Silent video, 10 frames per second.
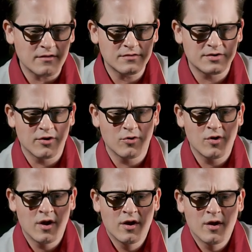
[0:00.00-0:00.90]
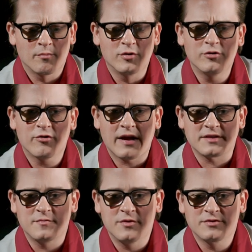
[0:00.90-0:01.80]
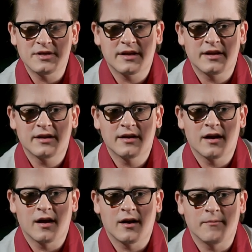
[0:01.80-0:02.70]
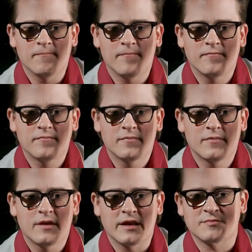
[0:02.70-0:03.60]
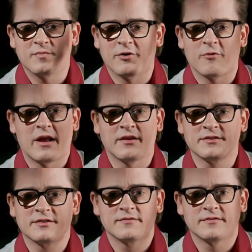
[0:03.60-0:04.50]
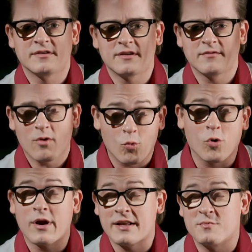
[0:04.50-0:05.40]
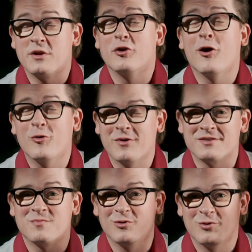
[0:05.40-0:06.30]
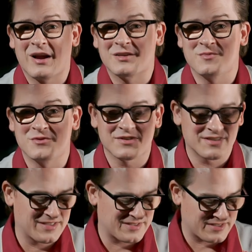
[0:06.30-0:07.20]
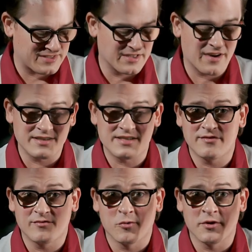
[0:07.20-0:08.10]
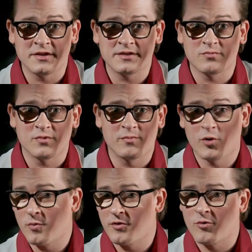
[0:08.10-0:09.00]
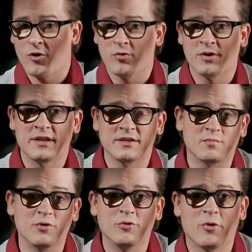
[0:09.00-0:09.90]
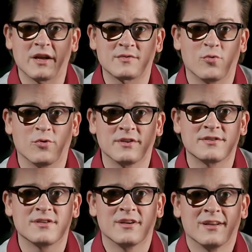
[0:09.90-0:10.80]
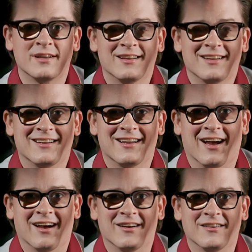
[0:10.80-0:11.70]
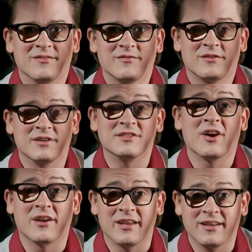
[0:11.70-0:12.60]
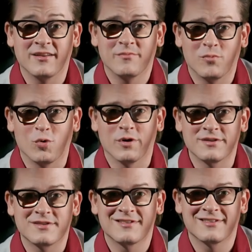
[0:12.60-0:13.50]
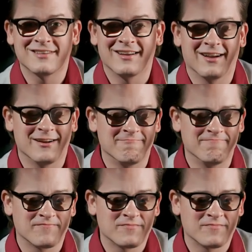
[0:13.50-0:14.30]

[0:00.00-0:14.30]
So bluegrass music um, has been around, or has been known as bluegrass music, since the nineteen forties, when Bill Monroe and his Bluegrass Boys, uh, Kentucky boys, um,